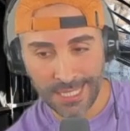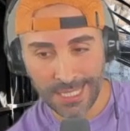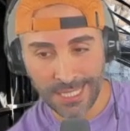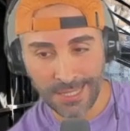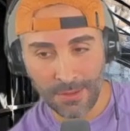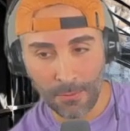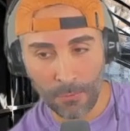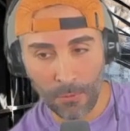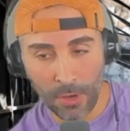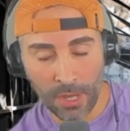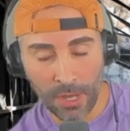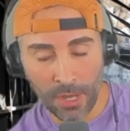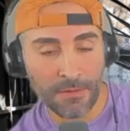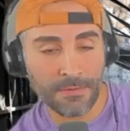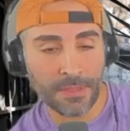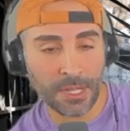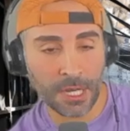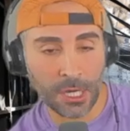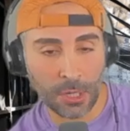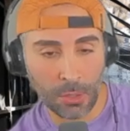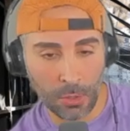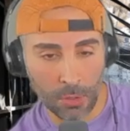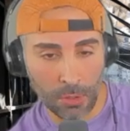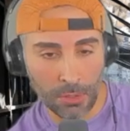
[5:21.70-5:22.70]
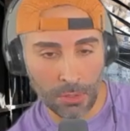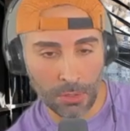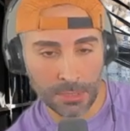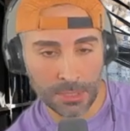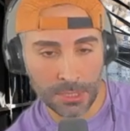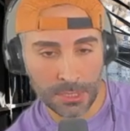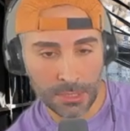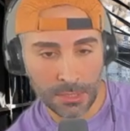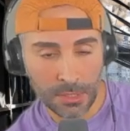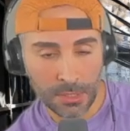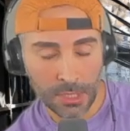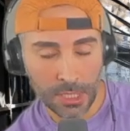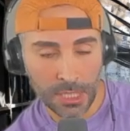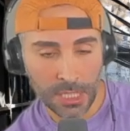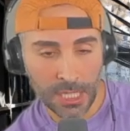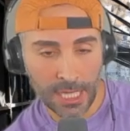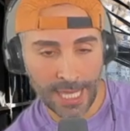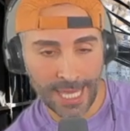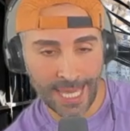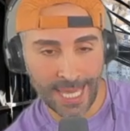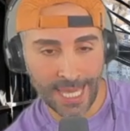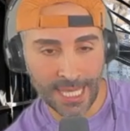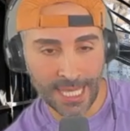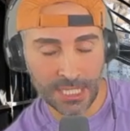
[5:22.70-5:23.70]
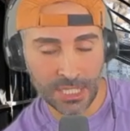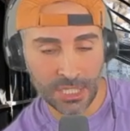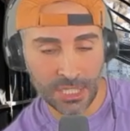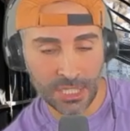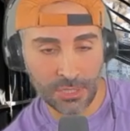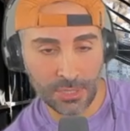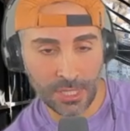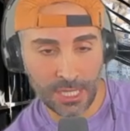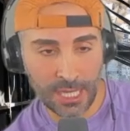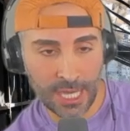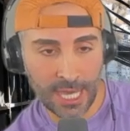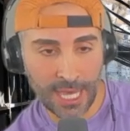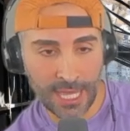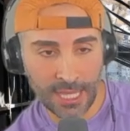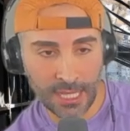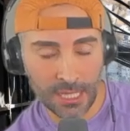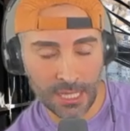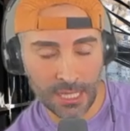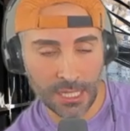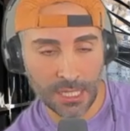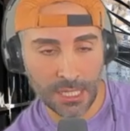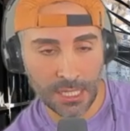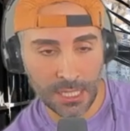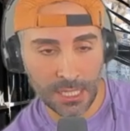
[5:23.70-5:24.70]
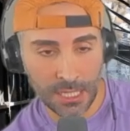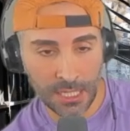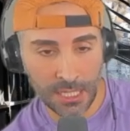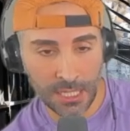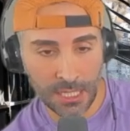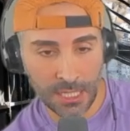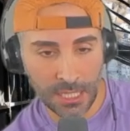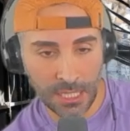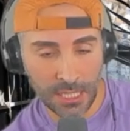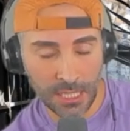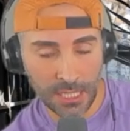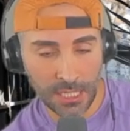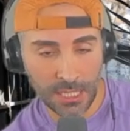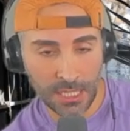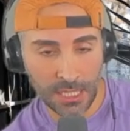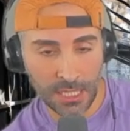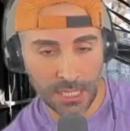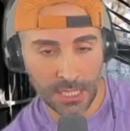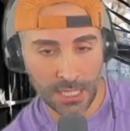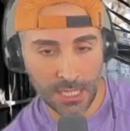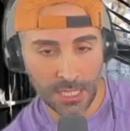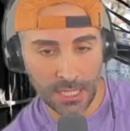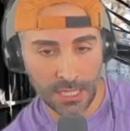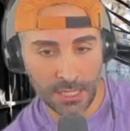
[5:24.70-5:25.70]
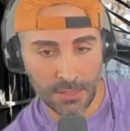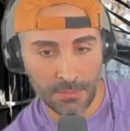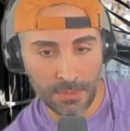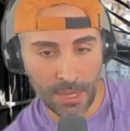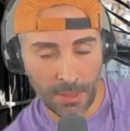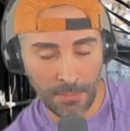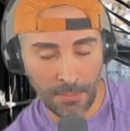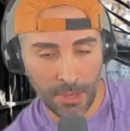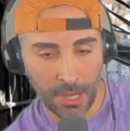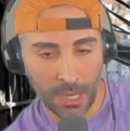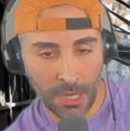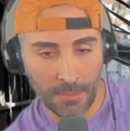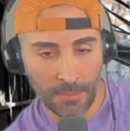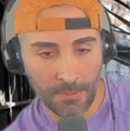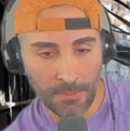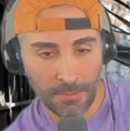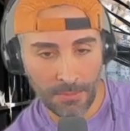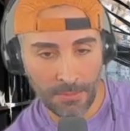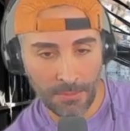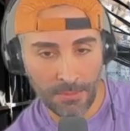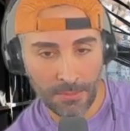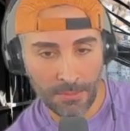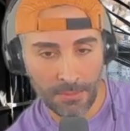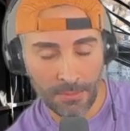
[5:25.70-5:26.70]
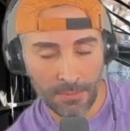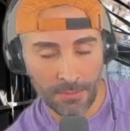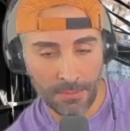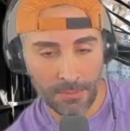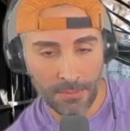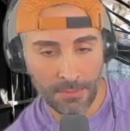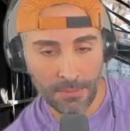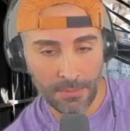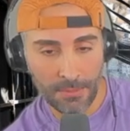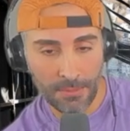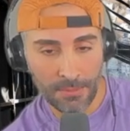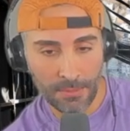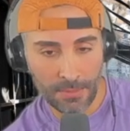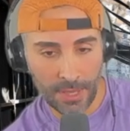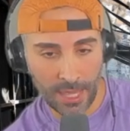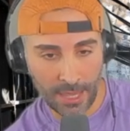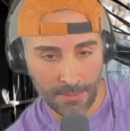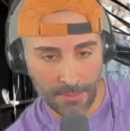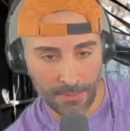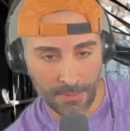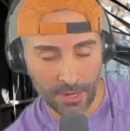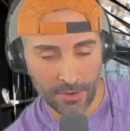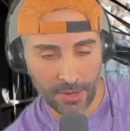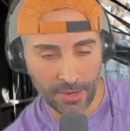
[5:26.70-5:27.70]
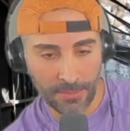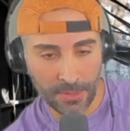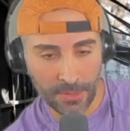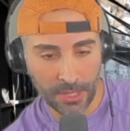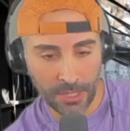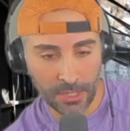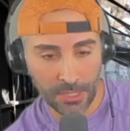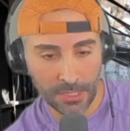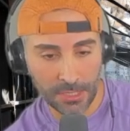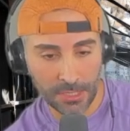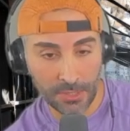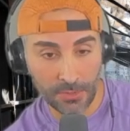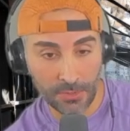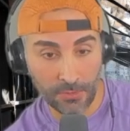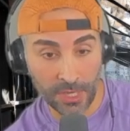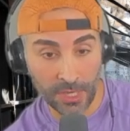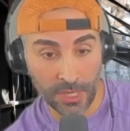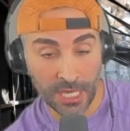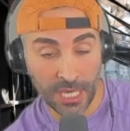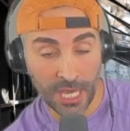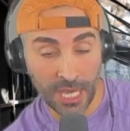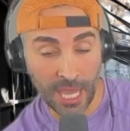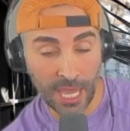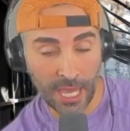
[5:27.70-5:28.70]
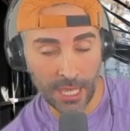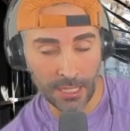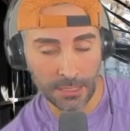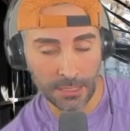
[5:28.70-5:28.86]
One of their goals is to get my mom and my grandmother to recant